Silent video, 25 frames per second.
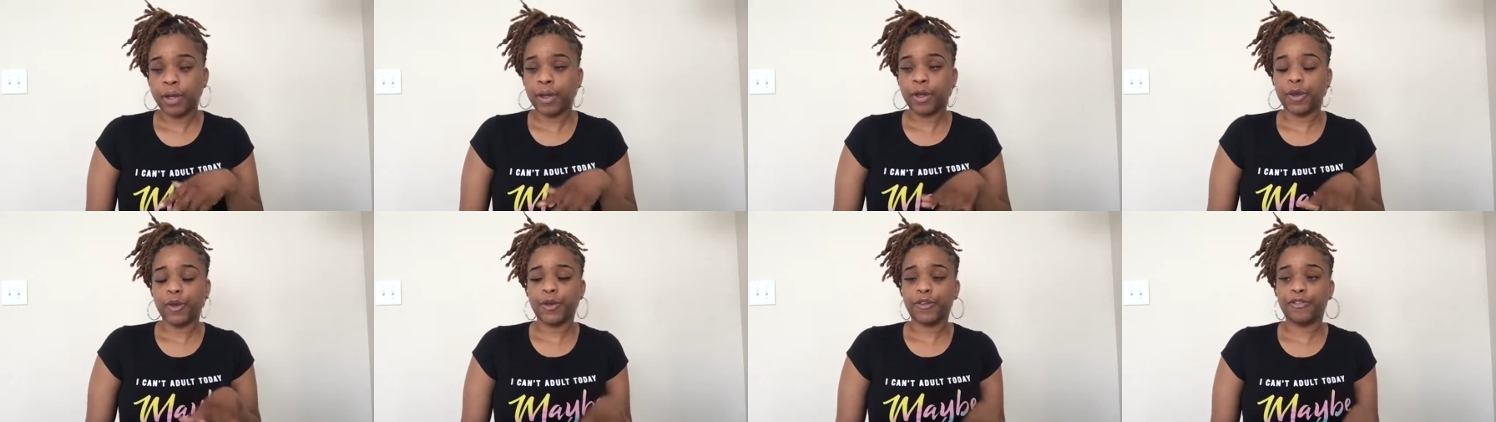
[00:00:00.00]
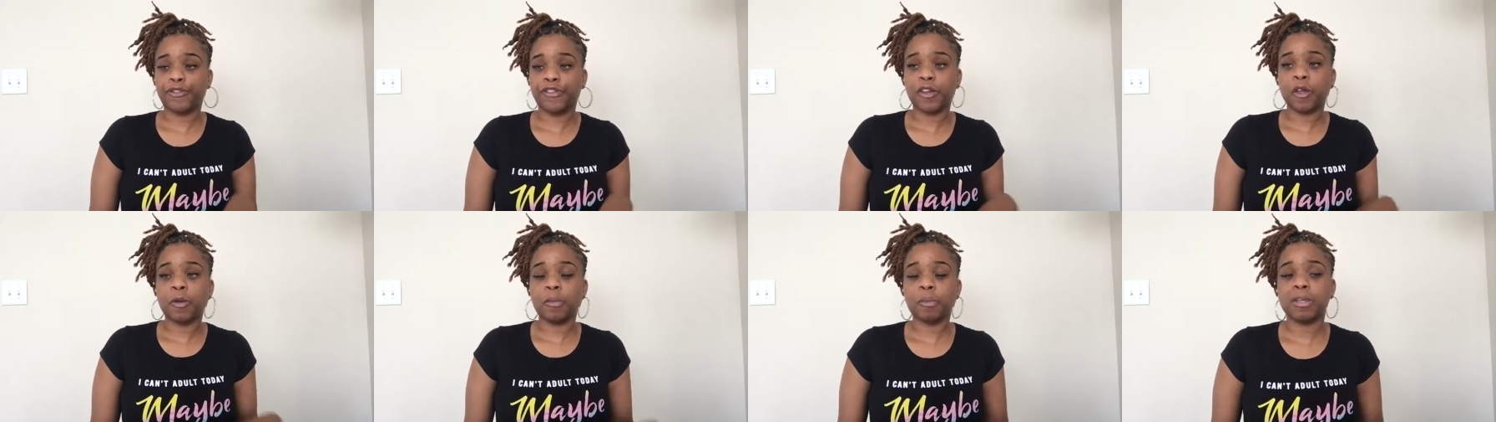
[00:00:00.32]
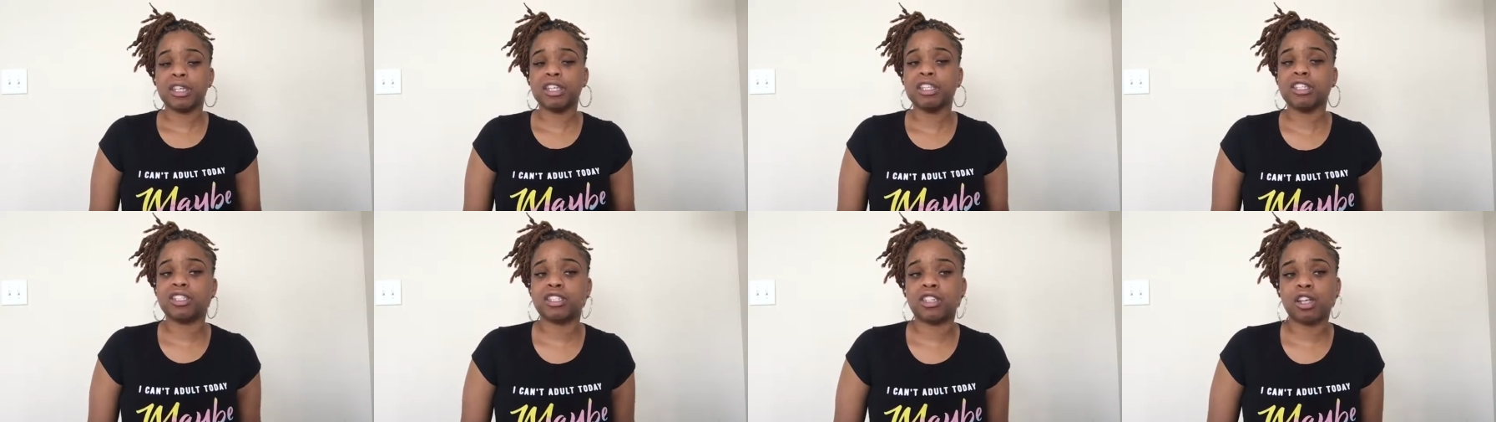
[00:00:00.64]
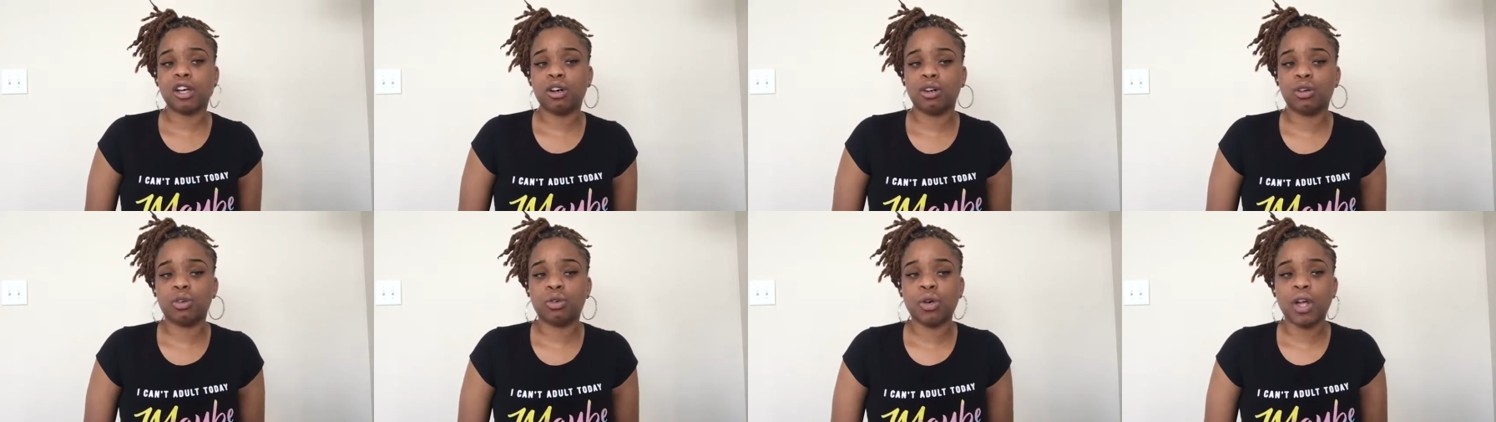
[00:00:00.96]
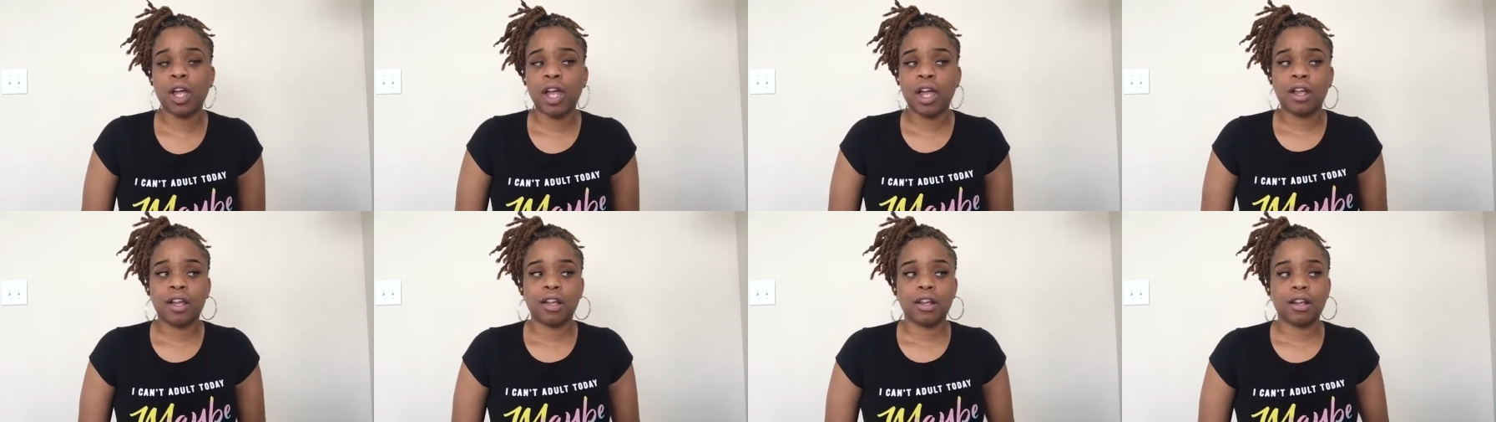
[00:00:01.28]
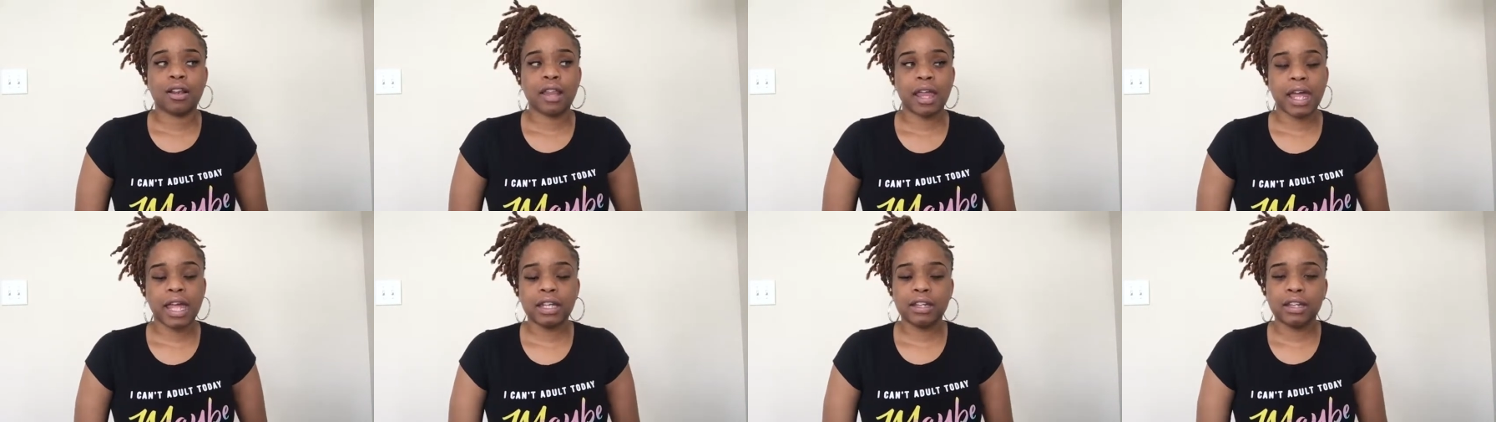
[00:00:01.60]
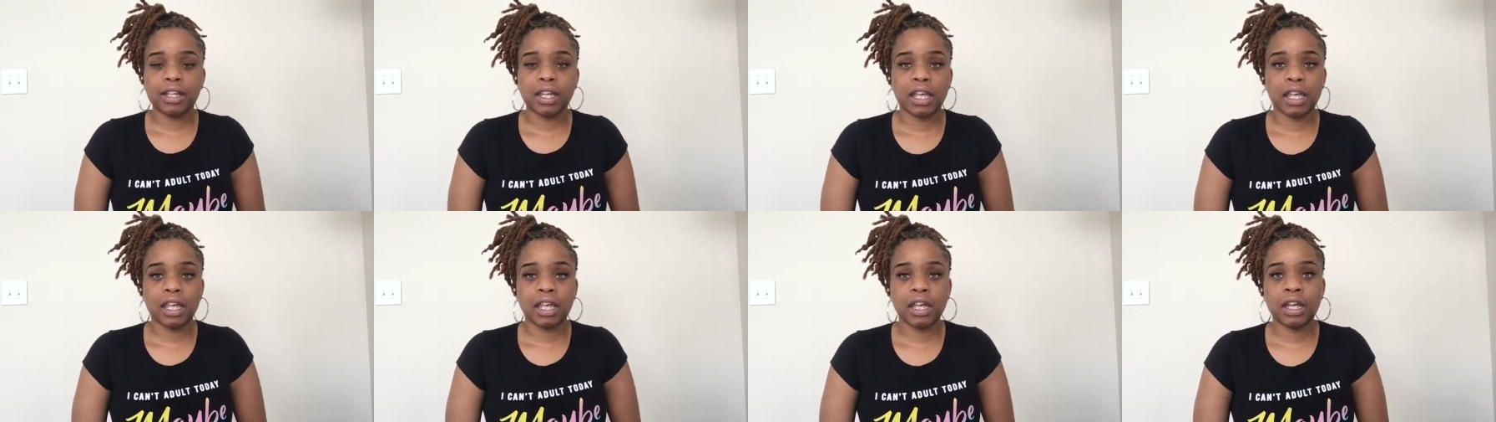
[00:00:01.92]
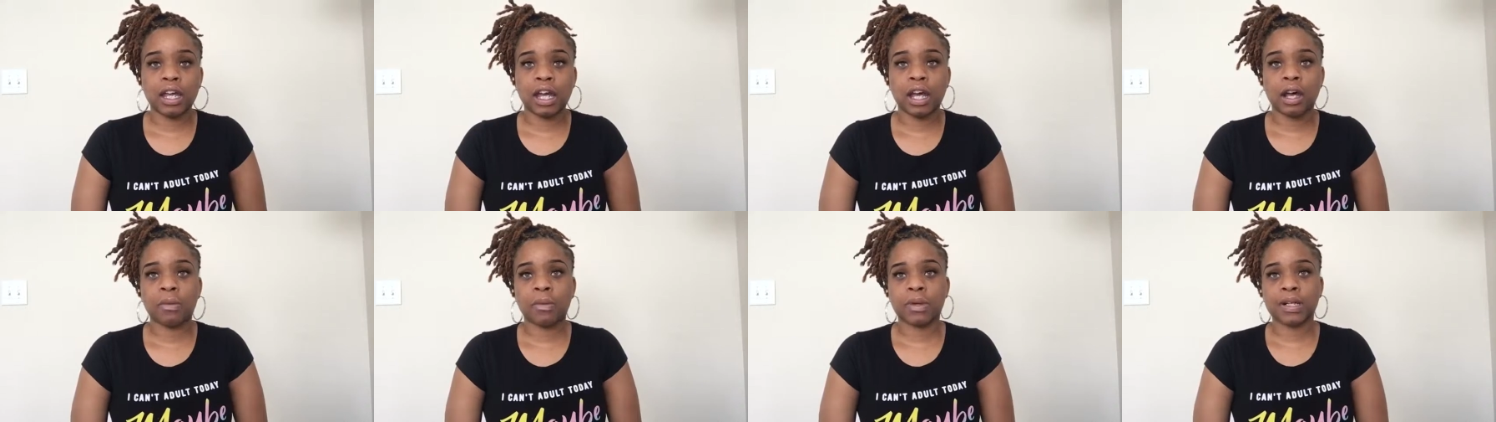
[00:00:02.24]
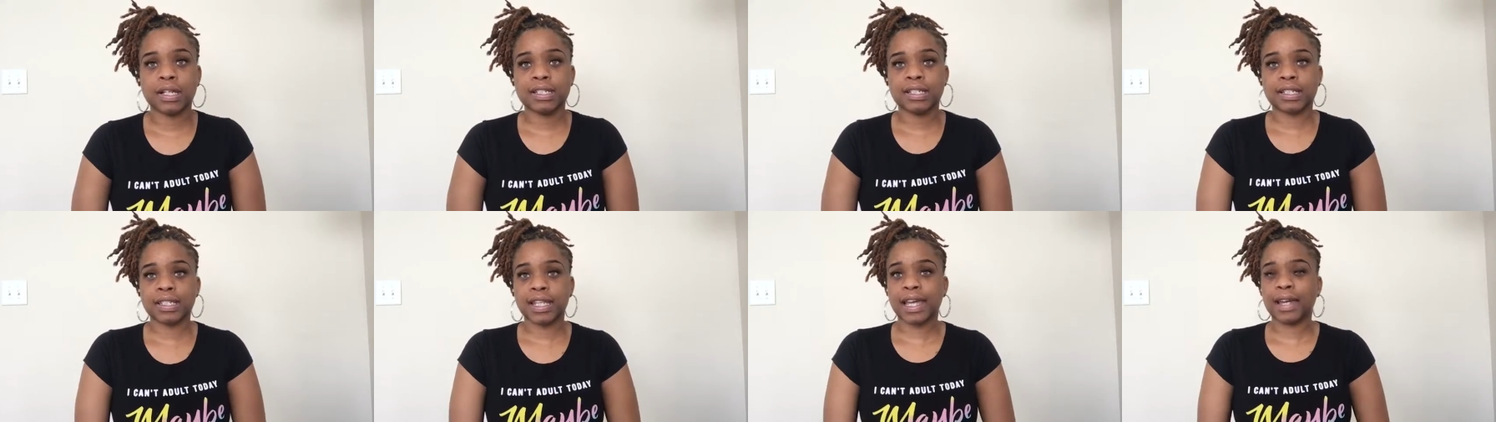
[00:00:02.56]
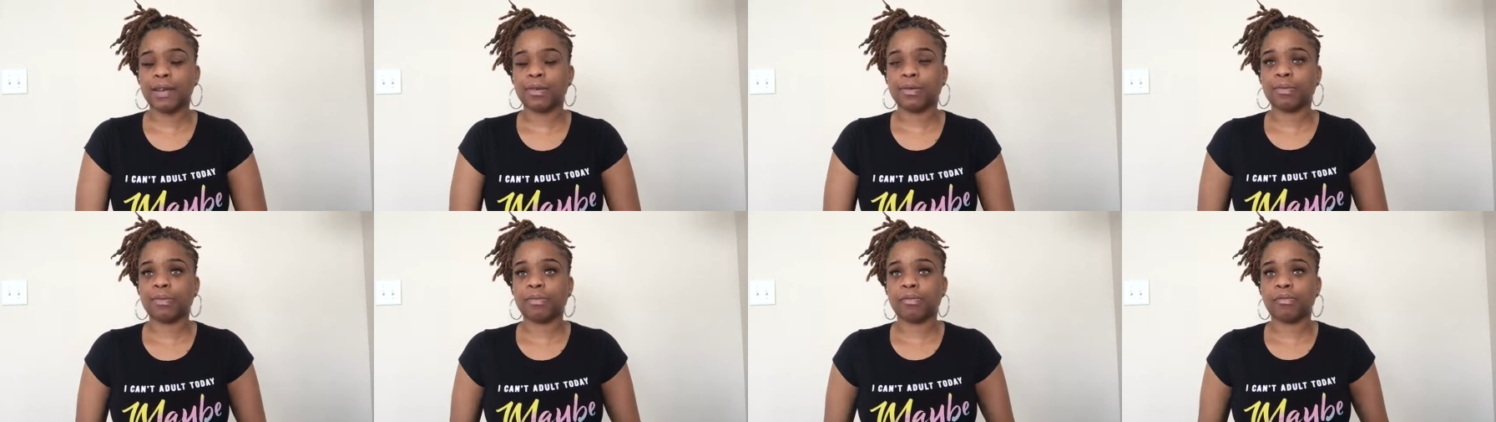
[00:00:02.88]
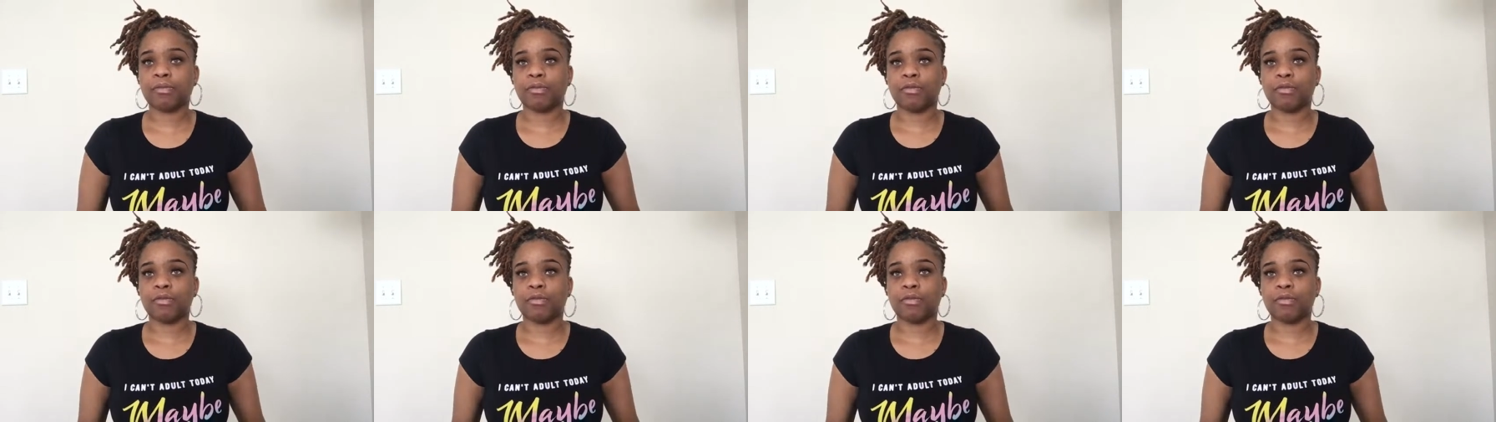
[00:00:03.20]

You feel me? So lately, I want to say